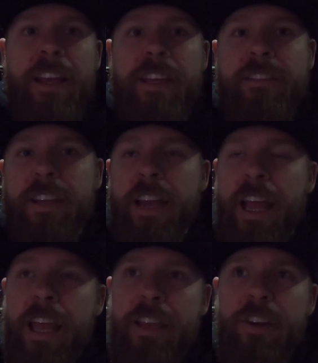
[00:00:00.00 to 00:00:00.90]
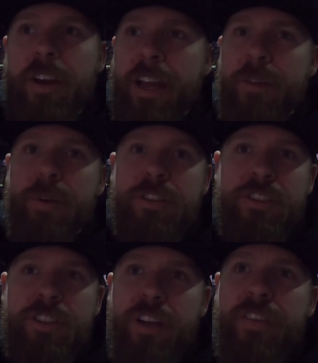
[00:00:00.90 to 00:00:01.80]
He said, Hey, you know, I got a bunch of
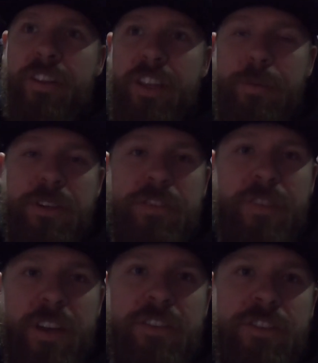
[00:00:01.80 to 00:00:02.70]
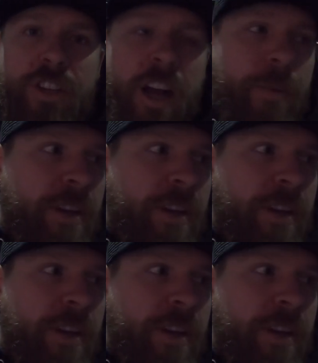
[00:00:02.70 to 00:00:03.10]
stuff out there. We just finished a job.